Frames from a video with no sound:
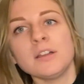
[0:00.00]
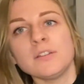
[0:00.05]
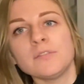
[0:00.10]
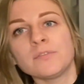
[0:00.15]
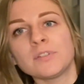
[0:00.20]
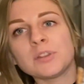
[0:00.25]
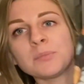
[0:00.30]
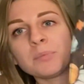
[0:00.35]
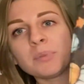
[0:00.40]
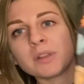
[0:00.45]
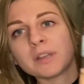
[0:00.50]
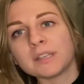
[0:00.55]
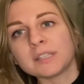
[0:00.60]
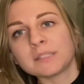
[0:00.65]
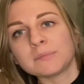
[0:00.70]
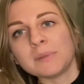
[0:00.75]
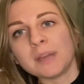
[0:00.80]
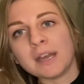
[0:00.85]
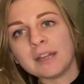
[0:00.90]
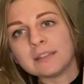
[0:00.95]
For the
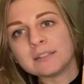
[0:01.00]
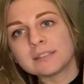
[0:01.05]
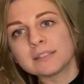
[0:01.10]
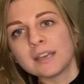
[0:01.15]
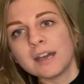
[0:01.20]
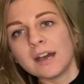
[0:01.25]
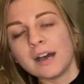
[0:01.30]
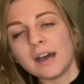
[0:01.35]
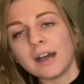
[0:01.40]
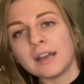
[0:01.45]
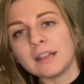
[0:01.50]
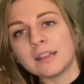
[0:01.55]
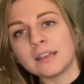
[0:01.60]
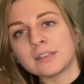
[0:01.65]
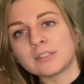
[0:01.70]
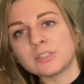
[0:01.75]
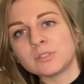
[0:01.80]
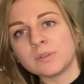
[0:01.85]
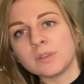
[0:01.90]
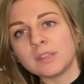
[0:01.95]
placemats, I
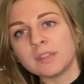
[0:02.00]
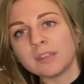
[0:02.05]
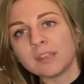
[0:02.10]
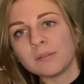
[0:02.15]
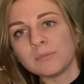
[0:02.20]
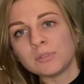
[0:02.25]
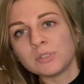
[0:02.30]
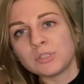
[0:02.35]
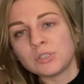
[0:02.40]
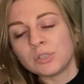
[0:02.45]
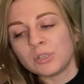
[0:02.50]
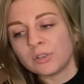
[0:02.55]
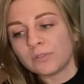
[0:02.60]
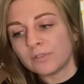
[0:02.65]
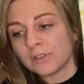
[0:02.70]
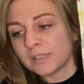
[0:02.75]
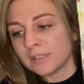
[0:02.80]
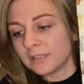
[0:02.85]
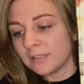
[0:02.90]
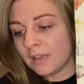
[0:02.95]
like doing them 2
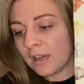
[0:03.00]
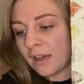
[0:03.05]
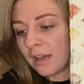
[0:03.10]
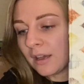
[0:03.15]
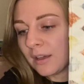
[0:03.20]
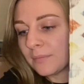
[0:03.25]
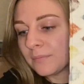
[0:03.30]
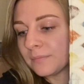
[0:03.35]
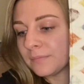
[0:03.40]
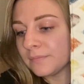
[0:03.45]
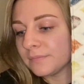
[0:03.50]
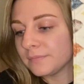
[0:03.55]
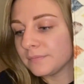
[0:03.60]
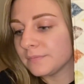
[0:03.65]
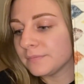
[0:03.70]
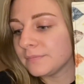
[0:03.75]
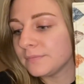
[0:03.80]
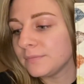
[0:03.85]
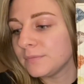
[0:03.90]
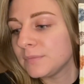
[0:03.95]
different
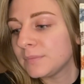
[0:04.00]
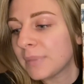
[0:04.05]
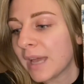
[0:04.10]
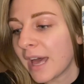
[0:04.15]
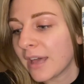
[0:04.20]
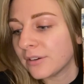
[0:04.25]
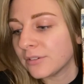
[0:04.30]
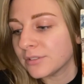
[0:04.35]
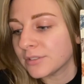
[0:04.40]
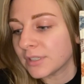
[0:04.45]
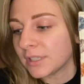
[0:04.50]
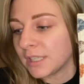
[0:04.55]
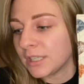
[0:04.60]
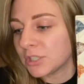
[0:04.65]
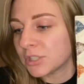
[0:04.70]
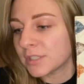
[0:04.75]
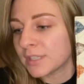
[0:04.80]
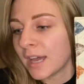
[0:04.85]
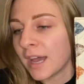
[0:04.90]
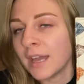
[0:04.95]
patterns on each
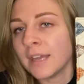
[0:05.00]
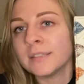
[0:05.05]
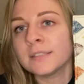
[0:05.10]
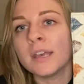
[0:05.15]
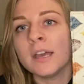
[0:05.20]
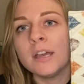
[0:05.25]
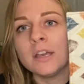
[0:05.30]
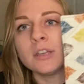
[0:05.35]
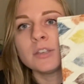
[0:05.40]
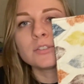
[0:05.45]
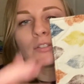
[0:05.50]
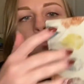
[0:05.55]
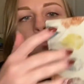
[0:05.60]
size. So